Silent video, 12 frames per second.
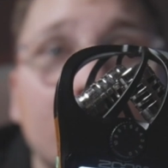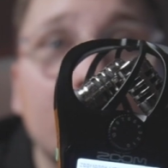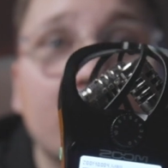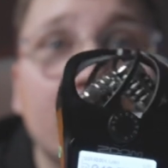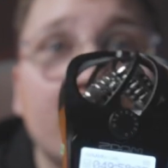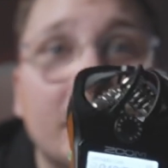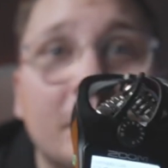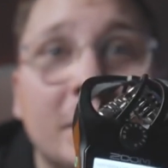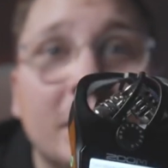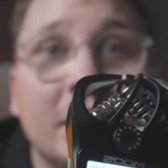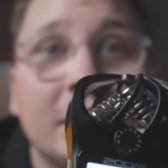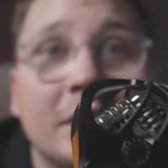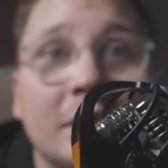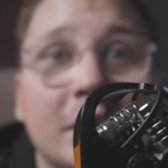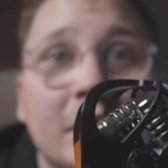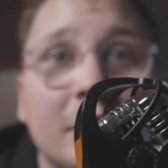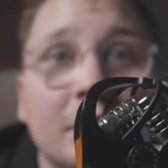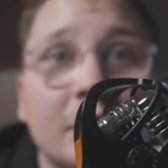When I speak, the
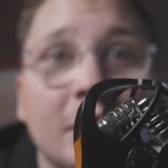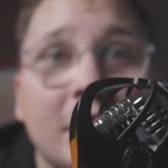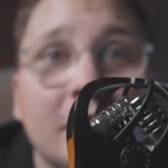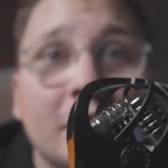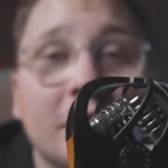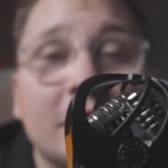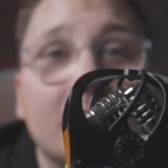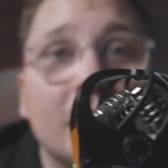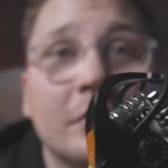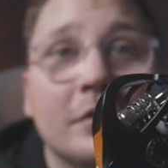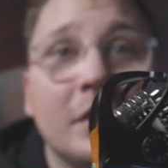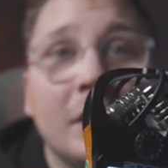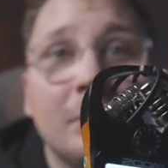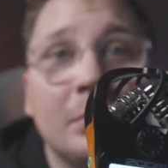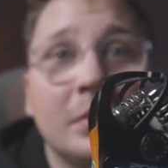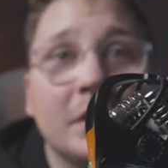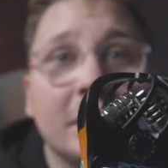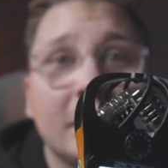audio levels goes
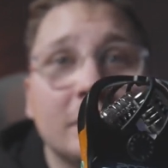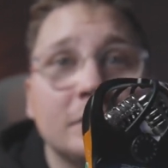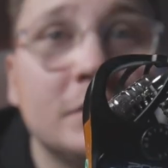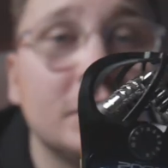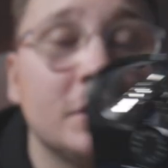up and down.